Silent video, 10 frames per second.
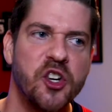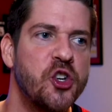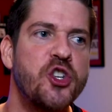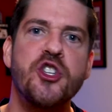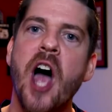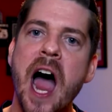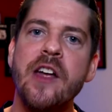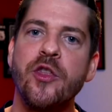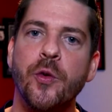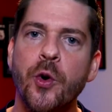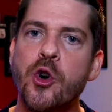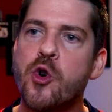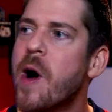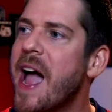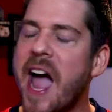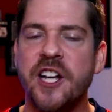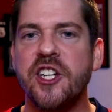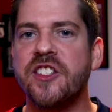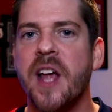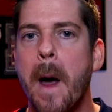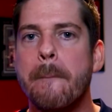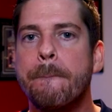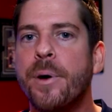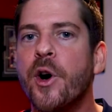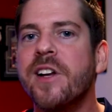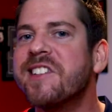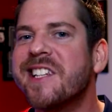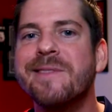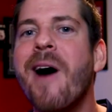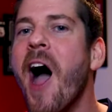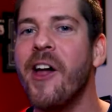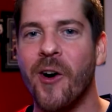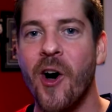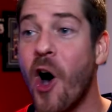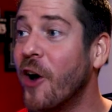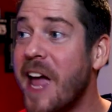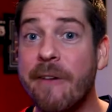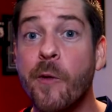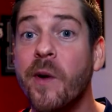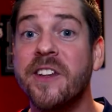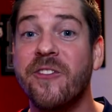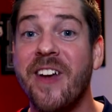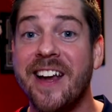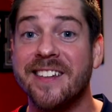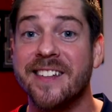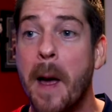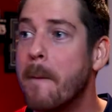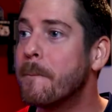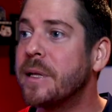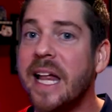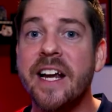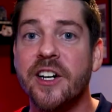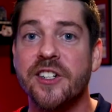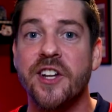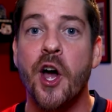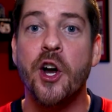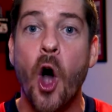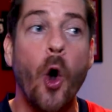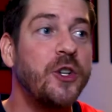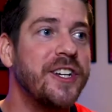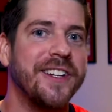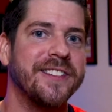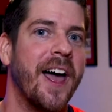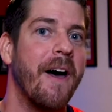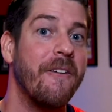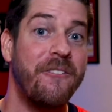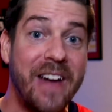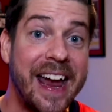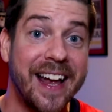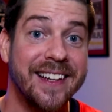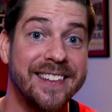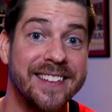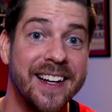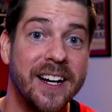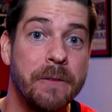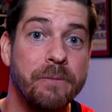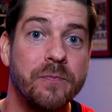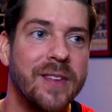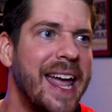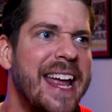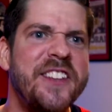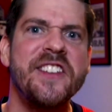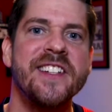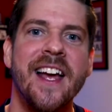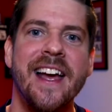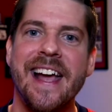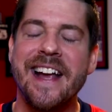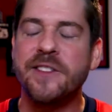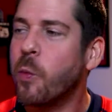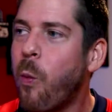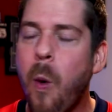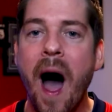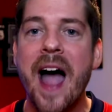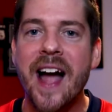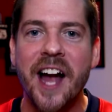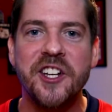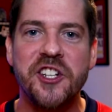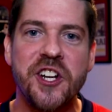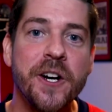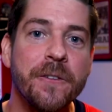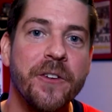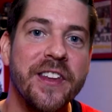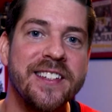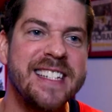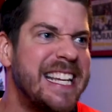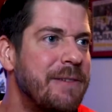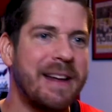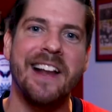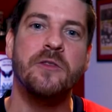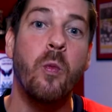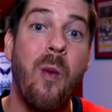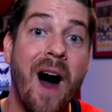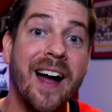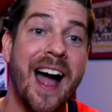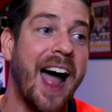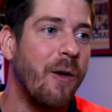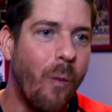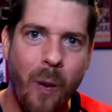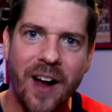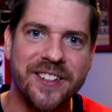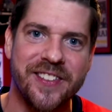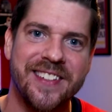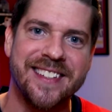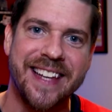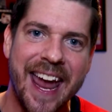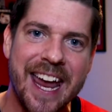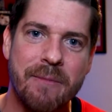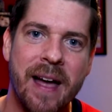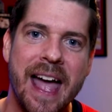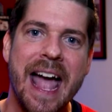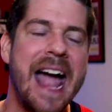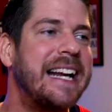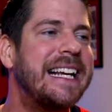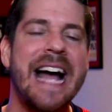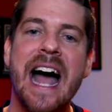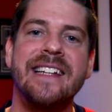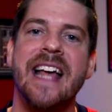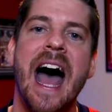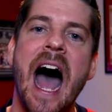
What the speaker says: shine through and just put a smile on everyone's face. Players, coaches, fans. It's why I cheer for this team and it's why I watch this game. And guys,